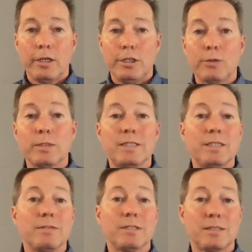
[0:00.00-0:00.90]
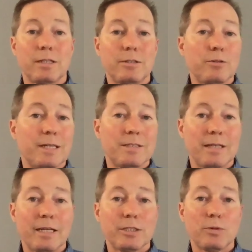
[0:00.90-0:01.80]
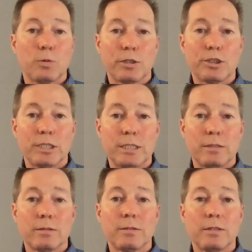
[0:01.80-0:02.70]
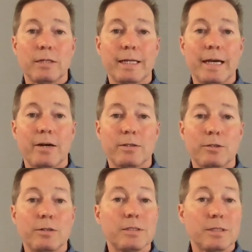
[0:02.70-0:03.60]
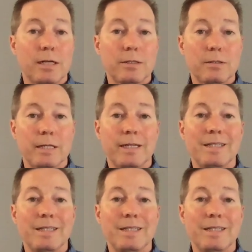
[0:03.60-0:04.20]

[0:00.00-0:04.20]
You'll receive the seller transaction worksheet to lay out to the seller an